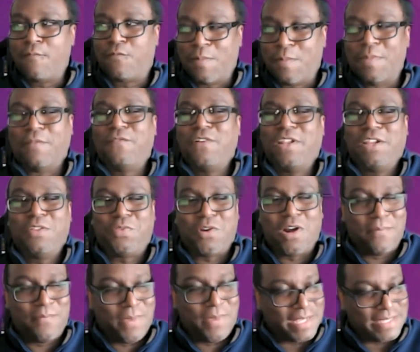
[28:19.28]
From the
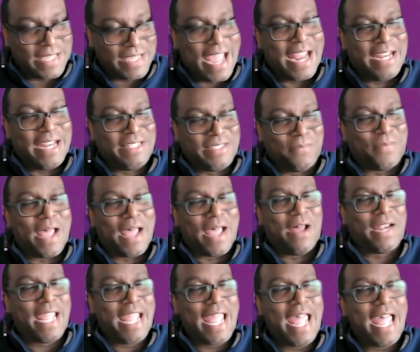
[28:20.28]
philanthropic side, it's
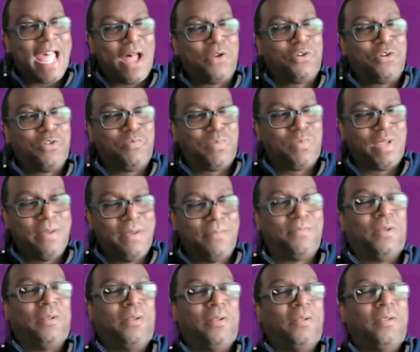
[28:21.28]
about, how do
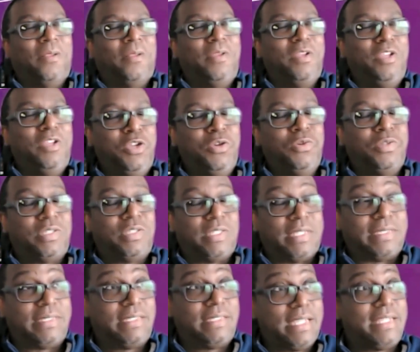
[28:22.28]
people use
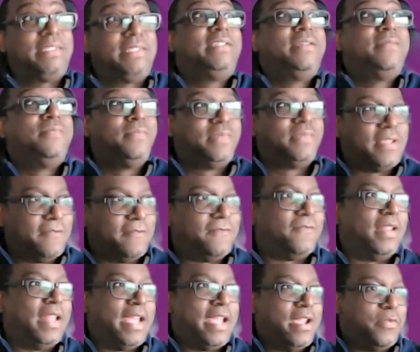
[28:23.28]
the systems of
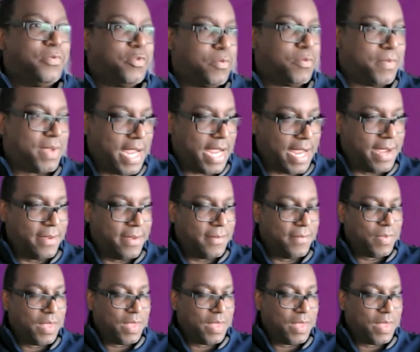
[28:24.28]
philanthropy